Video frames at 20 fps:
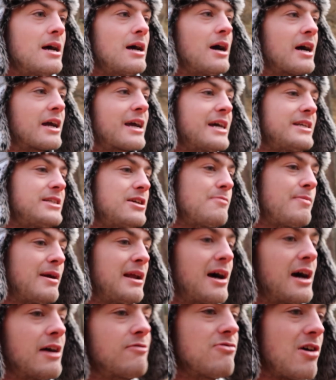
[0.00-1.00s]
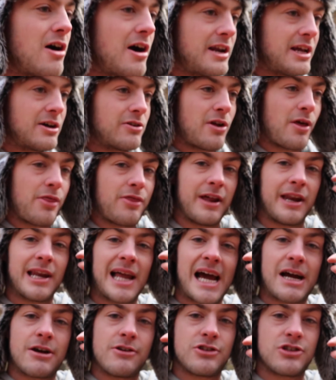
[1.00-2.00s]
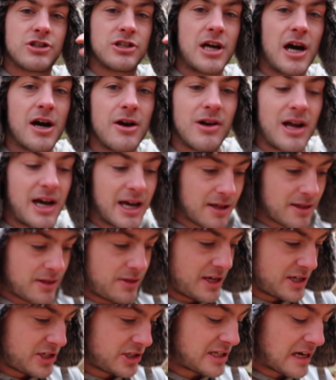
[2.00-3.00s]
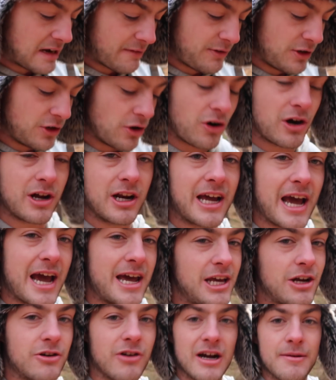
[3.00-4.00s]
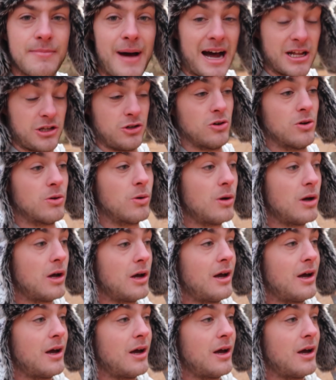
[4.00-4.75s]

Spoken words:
I guess it would be like riding on a thin layer of snow. Like this stuff, you're not going to get any grip at all,